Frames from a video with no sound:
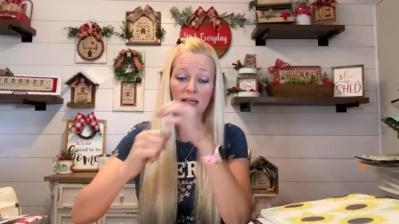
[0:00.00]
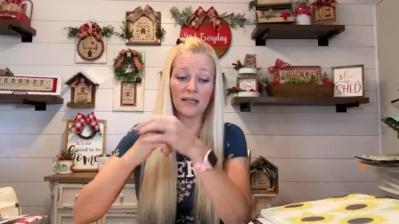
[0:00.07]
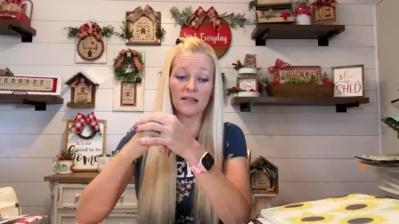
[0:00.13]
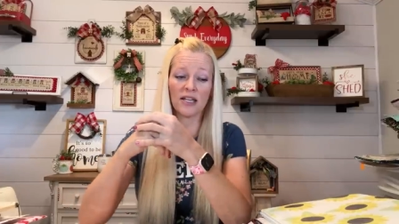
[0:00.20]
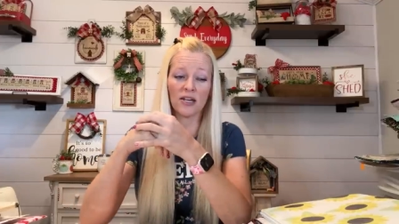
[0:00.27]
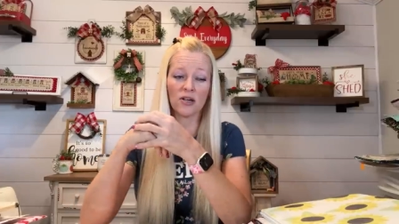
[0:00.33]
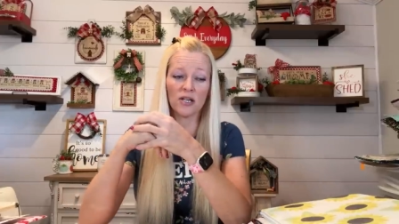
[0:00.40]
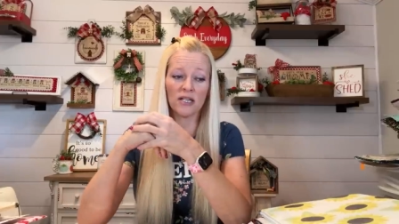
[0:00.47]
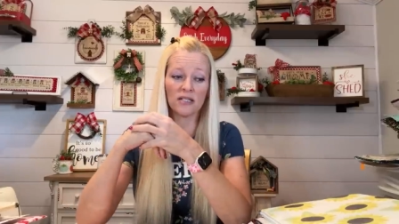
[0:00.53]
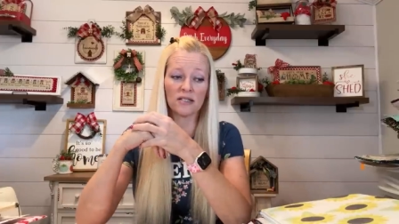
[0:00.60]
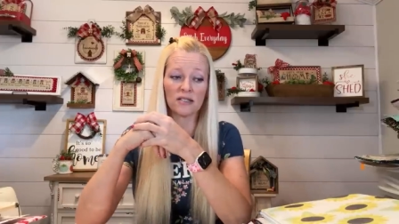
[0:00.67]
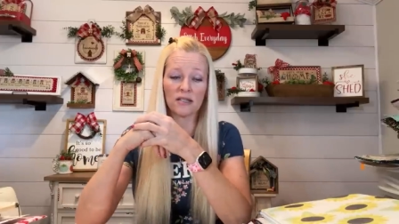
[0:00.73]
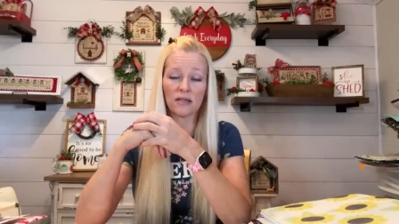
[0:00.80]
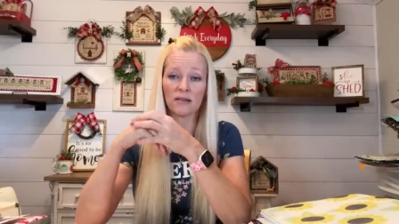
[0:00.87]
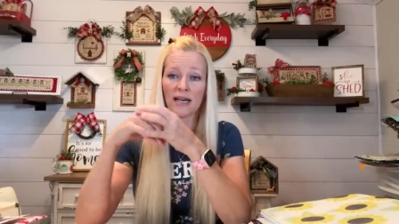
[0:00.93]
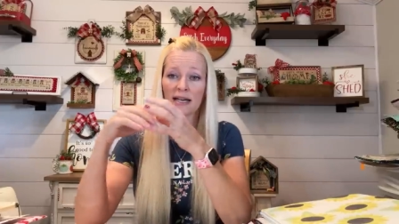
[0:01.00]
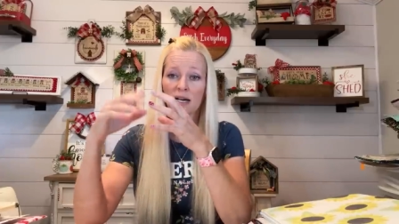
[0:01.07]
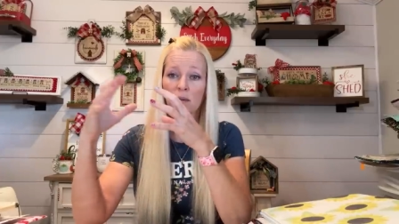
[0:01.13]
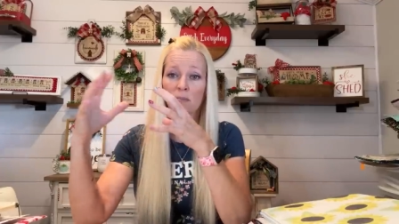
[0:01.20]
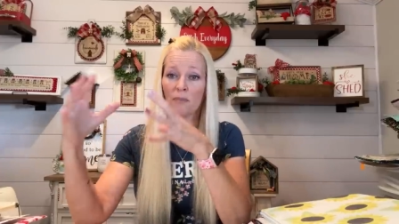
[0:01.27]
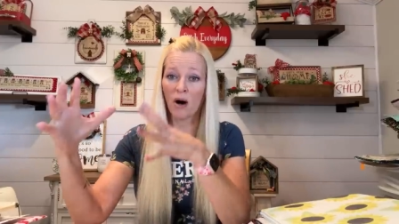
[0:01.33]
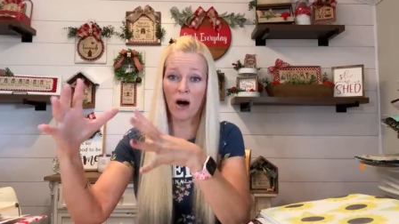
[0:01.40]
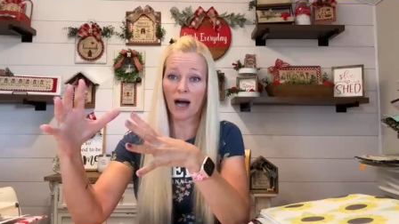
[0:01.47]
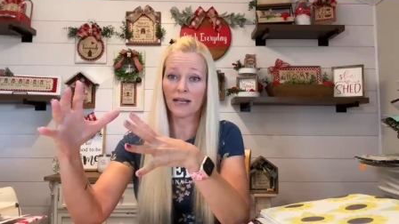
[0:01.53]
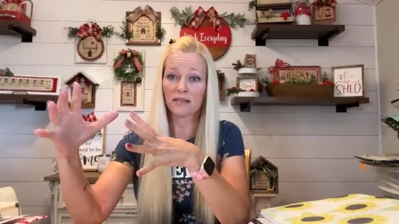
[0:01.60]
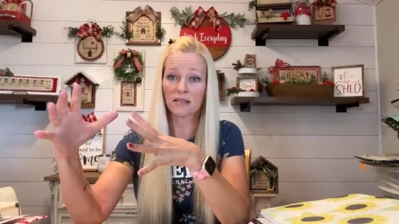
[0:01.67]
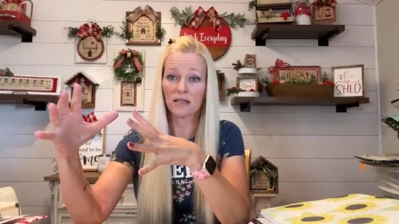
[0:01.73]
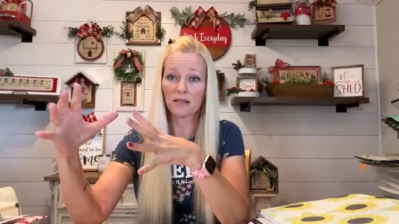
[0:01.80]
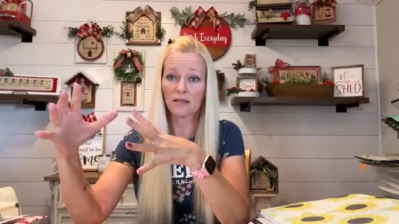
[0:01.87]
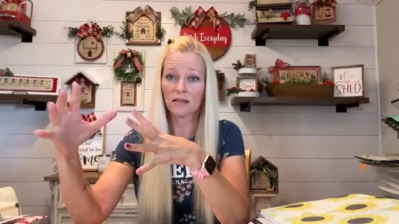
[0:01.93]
There is like a bot